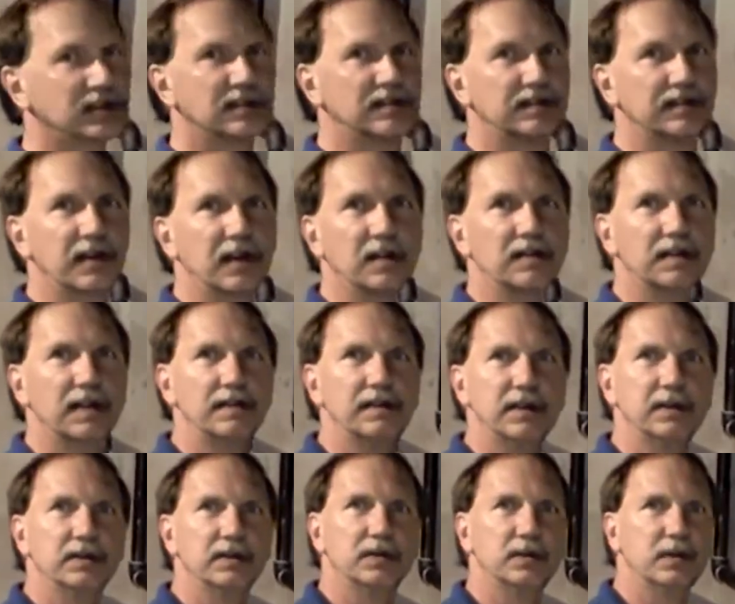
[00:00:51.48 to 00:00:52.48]
this in front of
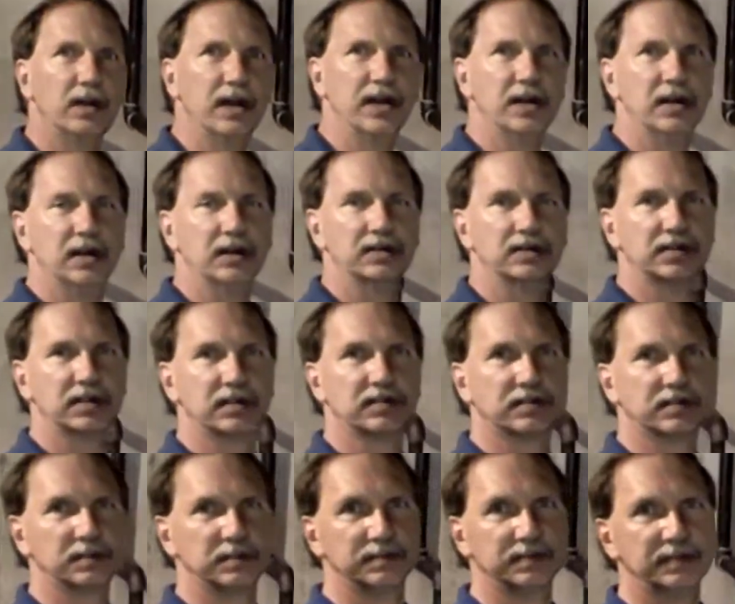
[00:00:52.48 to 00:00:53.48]
every radon
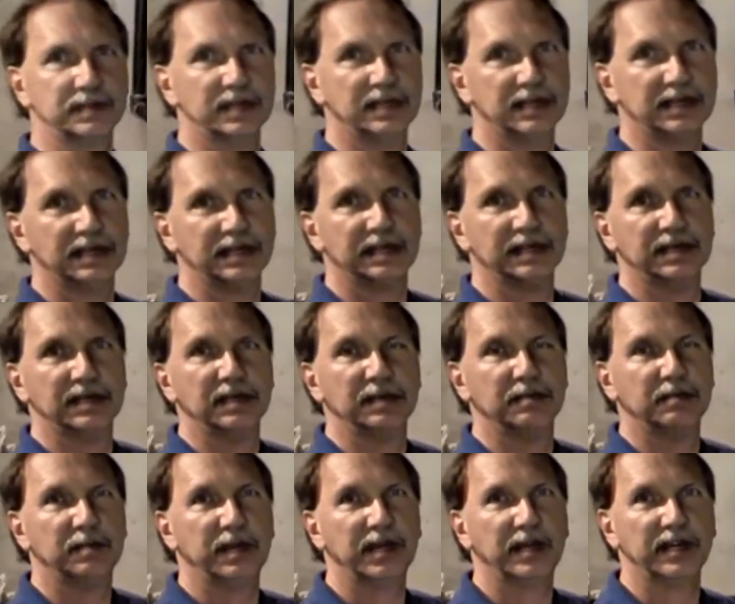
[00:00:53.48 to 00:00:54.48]
system,
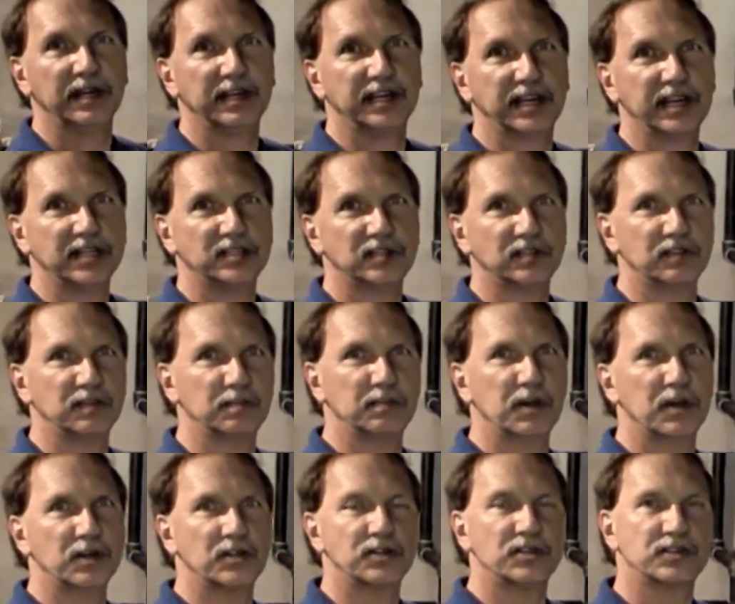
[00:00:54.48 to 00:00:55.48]
mainly in case of
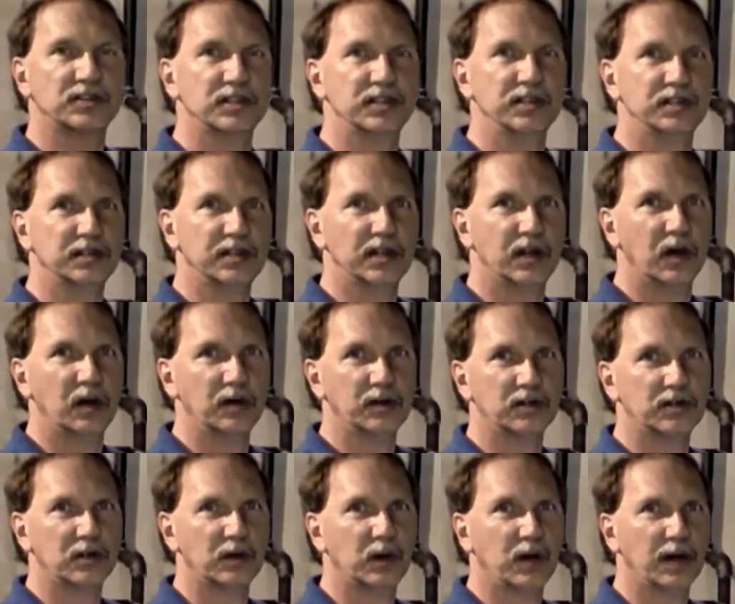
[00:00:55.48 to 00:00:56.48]
emergency. You can
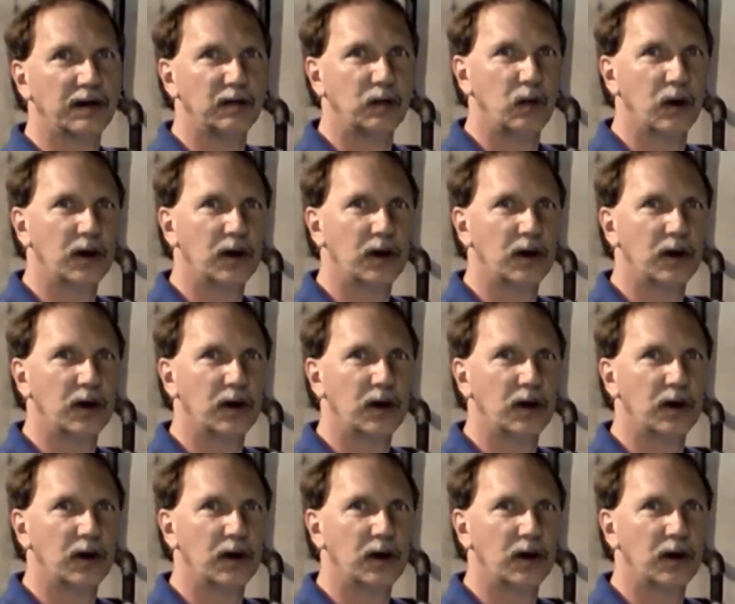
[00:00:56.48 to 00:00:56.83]
always still have